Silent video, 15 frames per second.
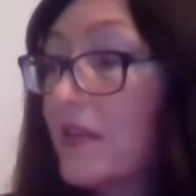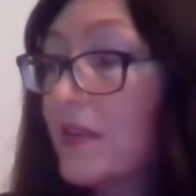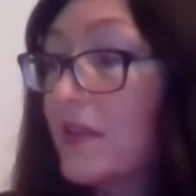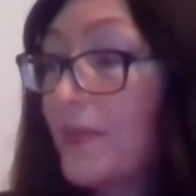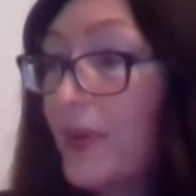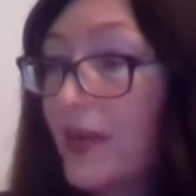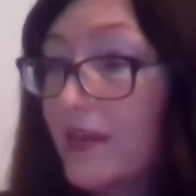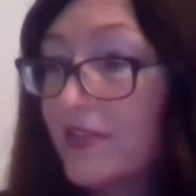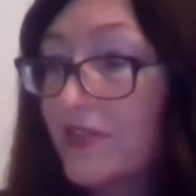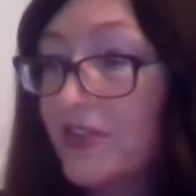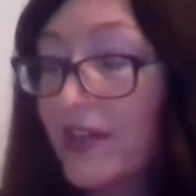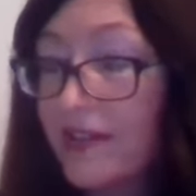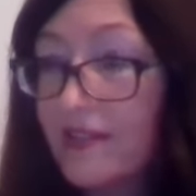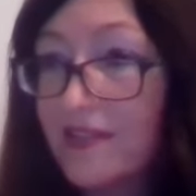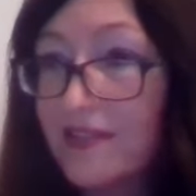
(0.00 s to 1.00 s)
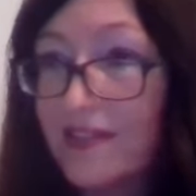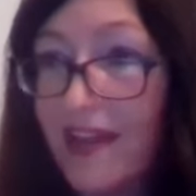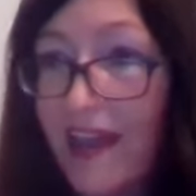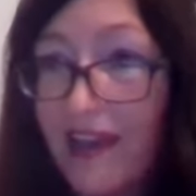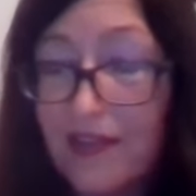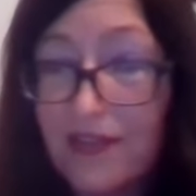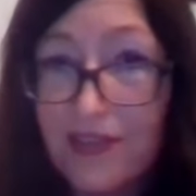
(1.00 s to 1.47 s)
The Picatrix is an
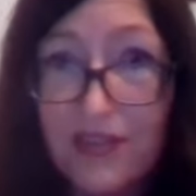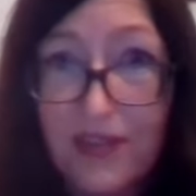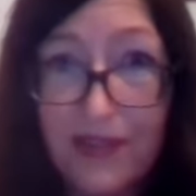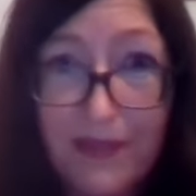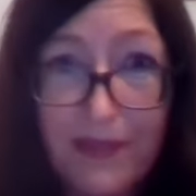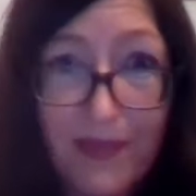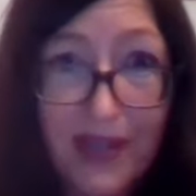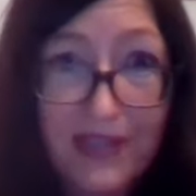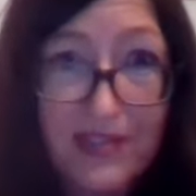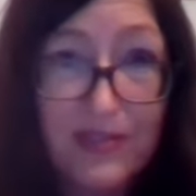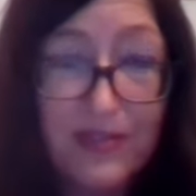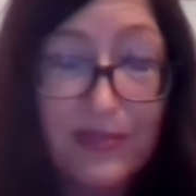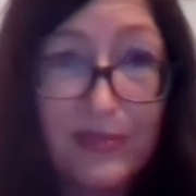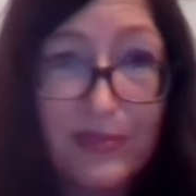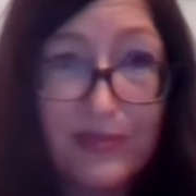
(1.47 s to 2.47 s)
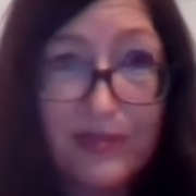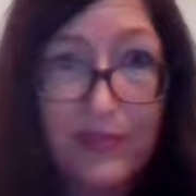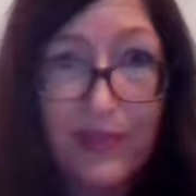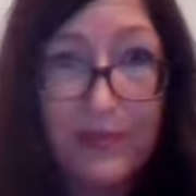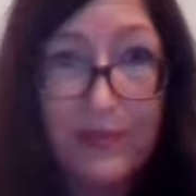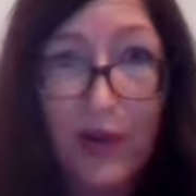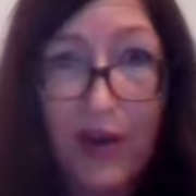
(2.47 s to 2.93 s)
ancient magical
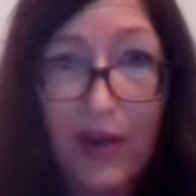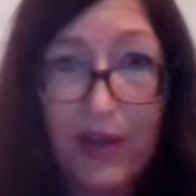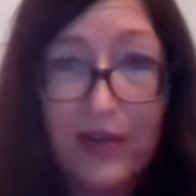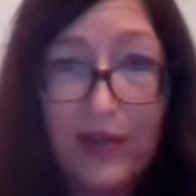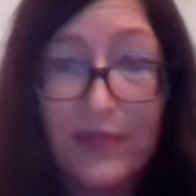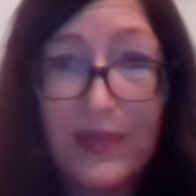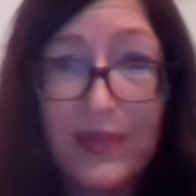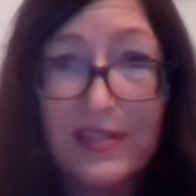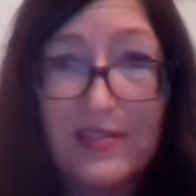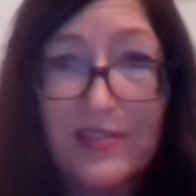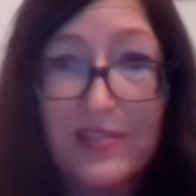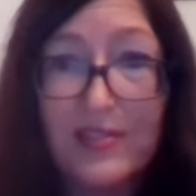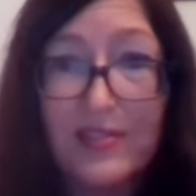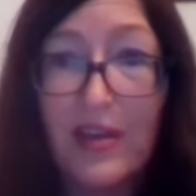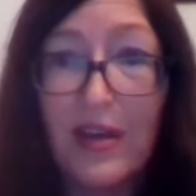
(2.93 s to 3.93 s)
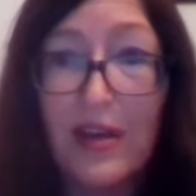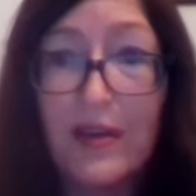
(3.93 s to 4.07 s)
grimoire which